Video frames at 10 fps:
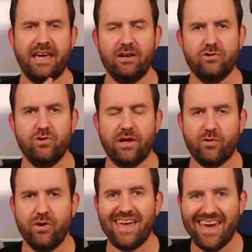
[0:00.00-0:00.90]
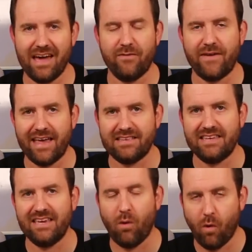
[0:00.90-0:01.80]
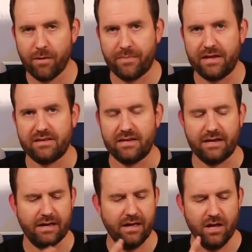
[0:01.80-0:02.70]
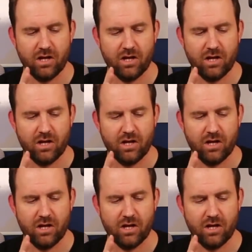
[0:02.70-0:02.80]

802.3 AF, AT, or BT,